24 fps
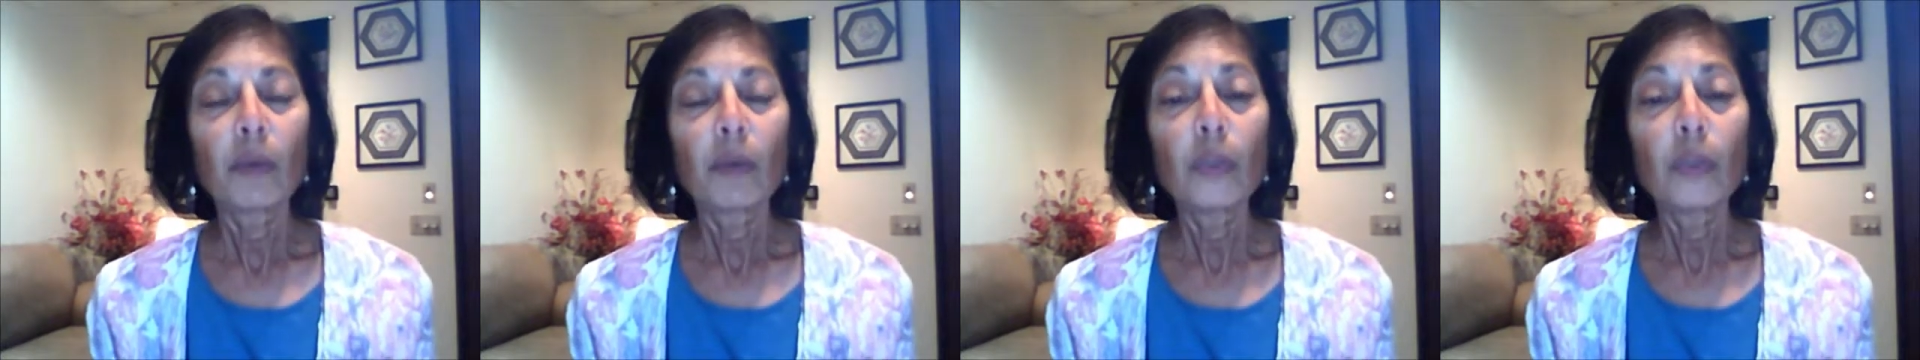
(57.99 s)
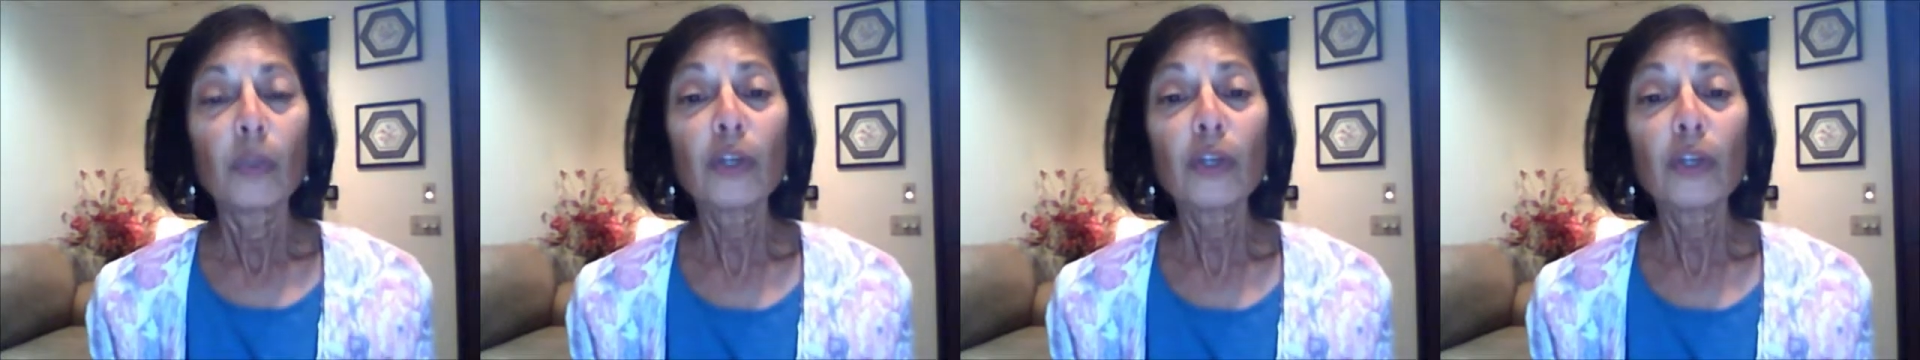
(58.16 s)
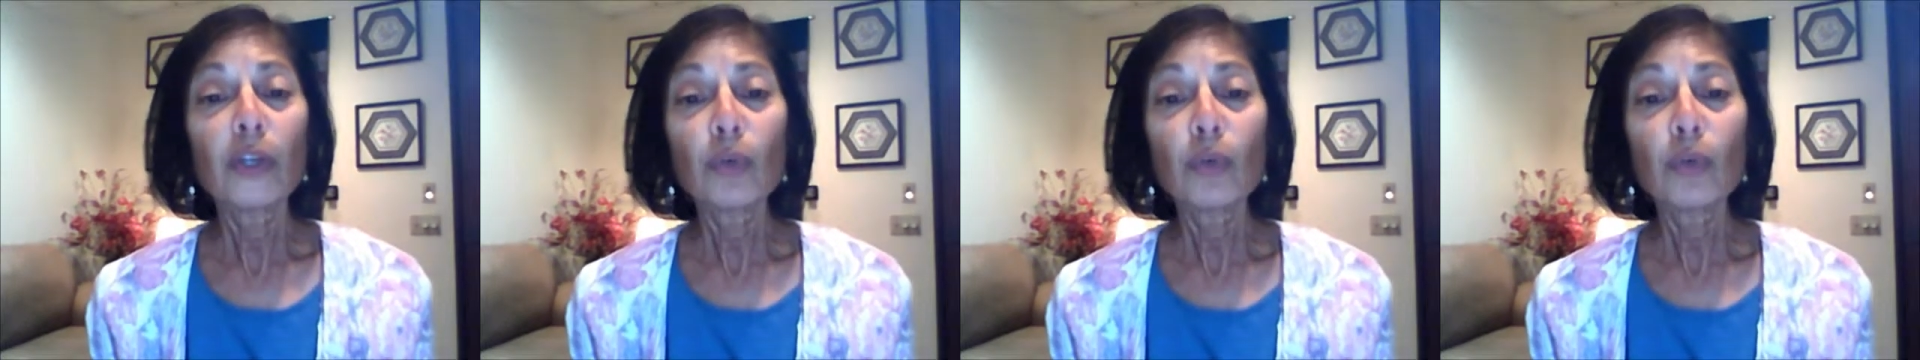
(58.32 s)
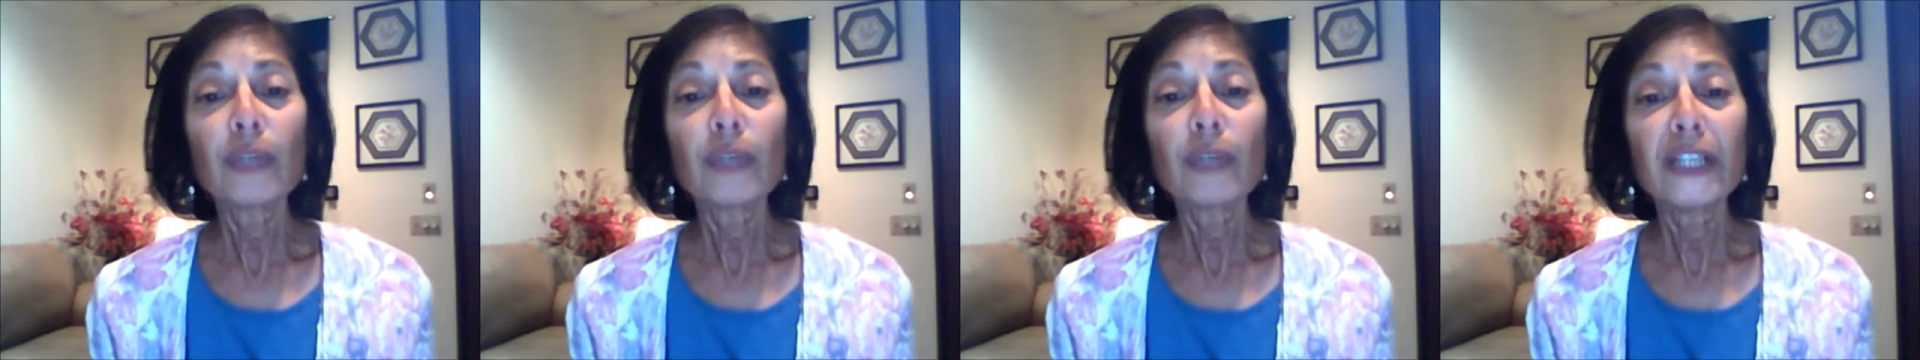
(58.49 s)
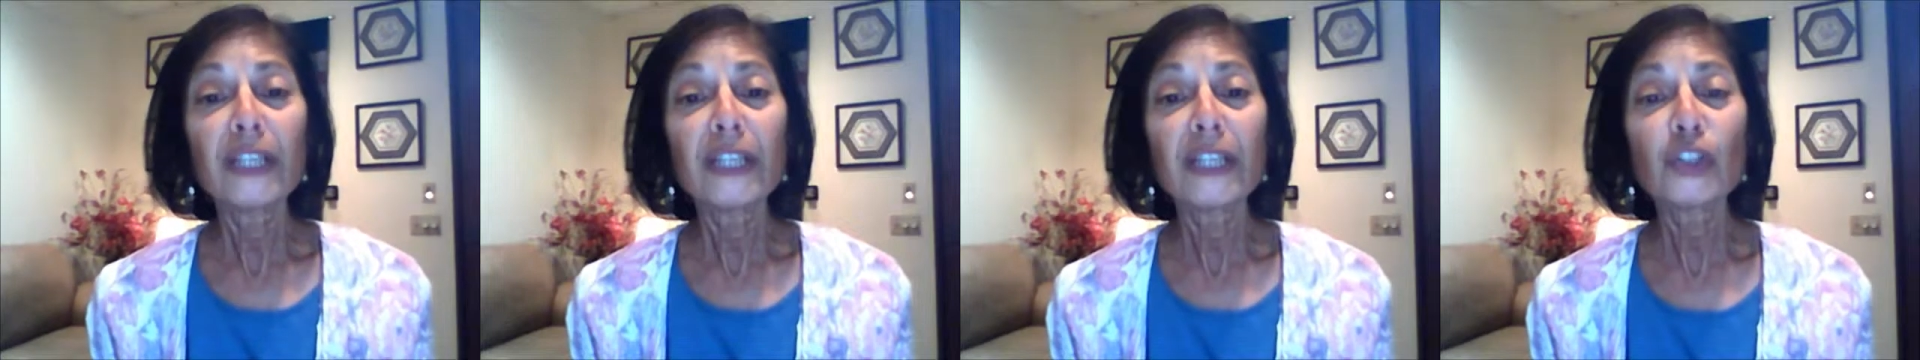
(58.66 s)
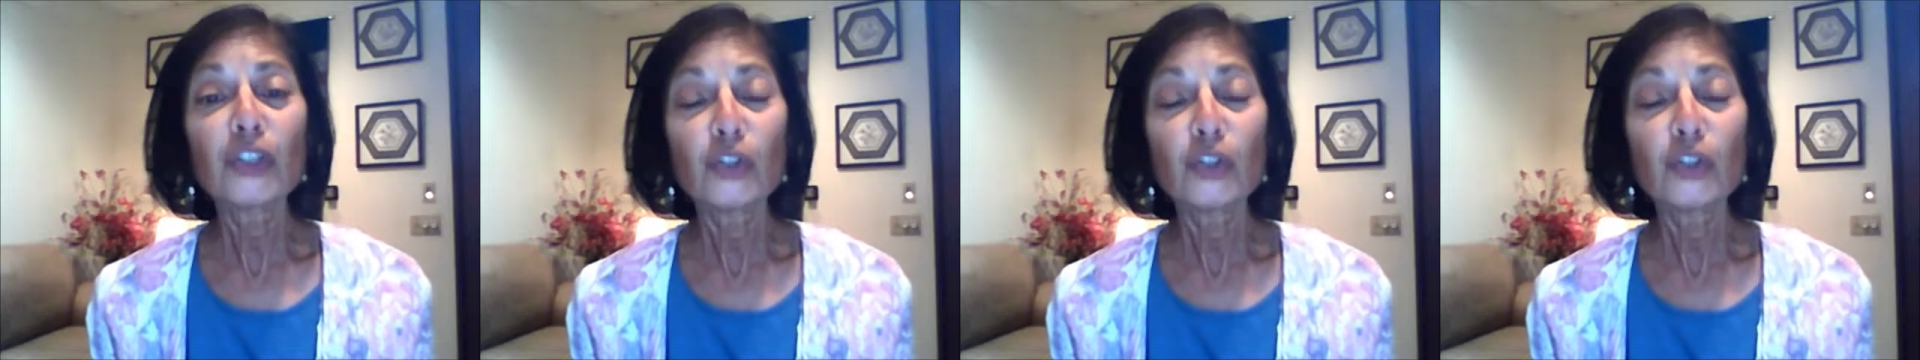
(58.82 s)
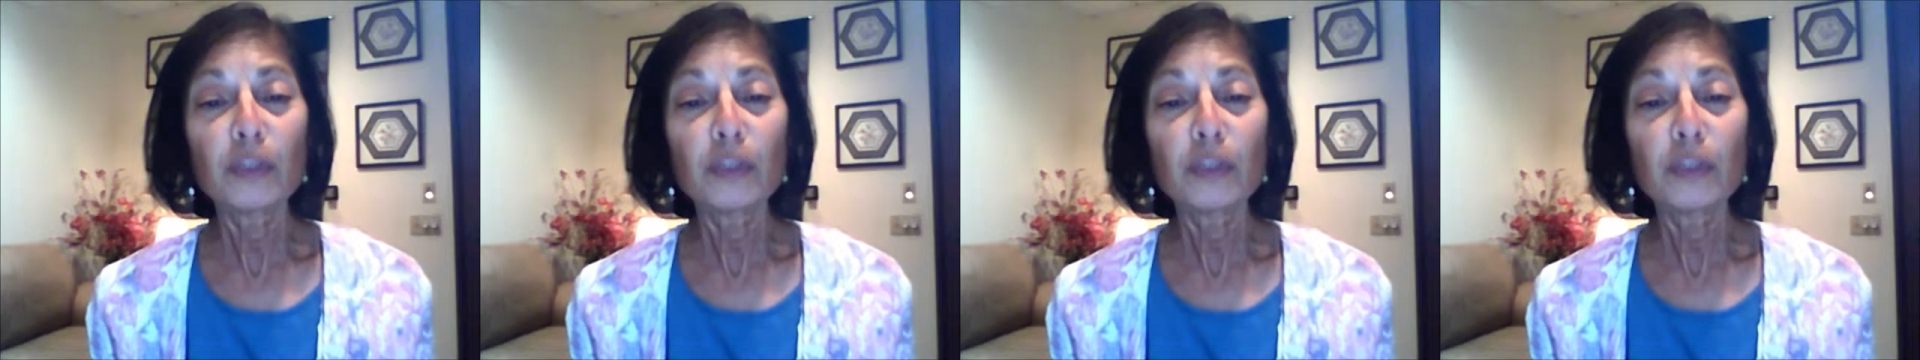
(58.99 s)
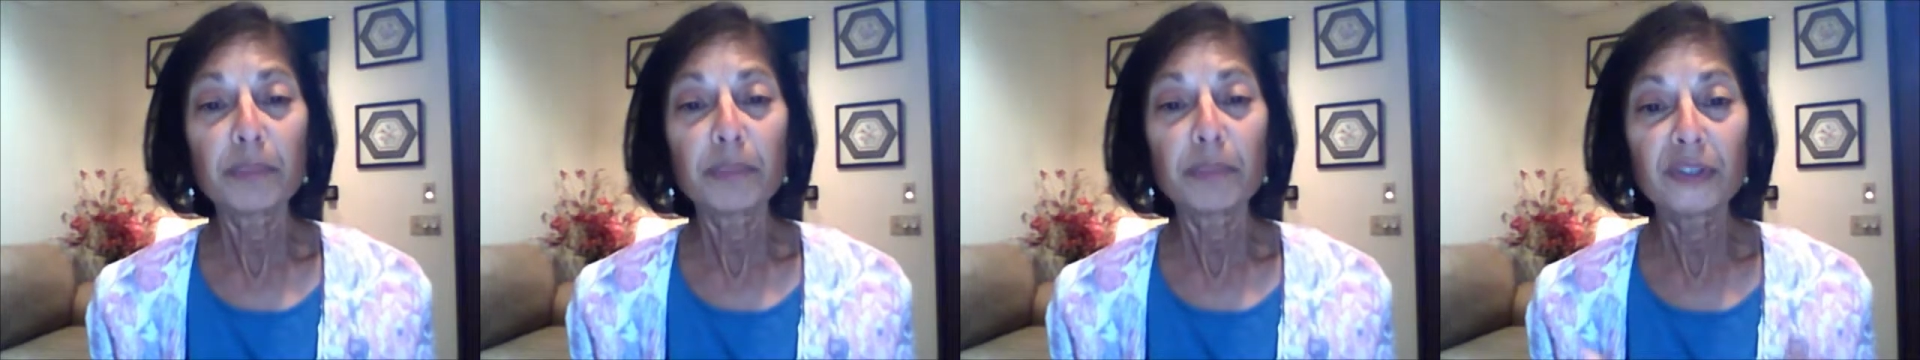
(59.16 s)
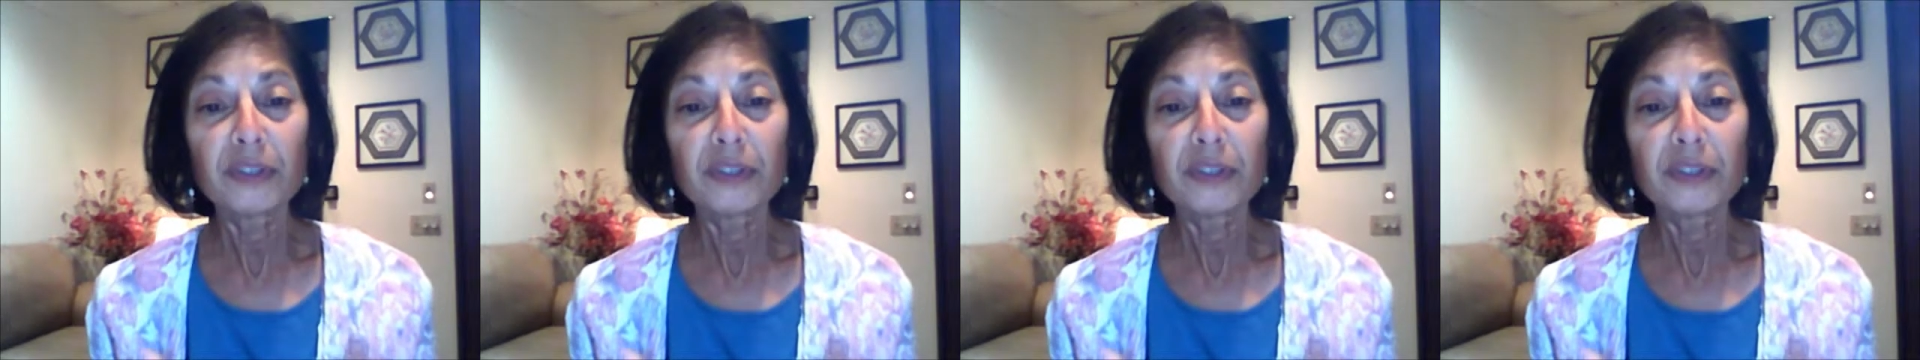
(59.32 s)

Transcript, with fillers: whether your relationship